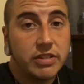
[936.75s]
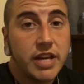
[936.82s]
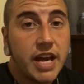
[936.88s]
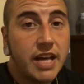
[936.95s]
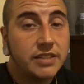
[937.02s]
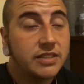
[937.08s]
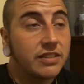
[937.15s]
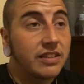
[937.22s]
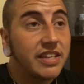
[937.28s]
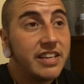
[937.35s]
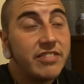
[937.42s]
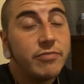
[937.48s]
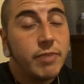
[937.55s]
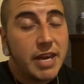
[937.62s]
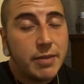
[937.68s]
cats
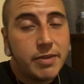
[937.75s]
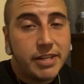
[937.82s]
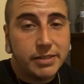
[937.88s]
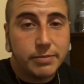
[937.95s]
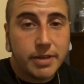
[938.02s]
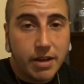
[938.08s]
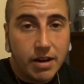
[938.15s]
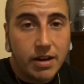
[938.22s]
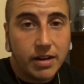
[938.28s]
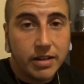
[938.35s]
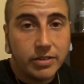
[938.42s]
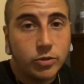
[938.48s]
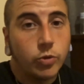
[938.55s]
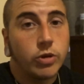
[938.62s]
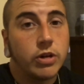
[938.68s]
leave babies
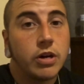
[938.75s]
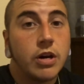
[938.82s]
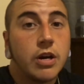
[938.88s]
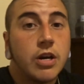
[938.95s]
behind or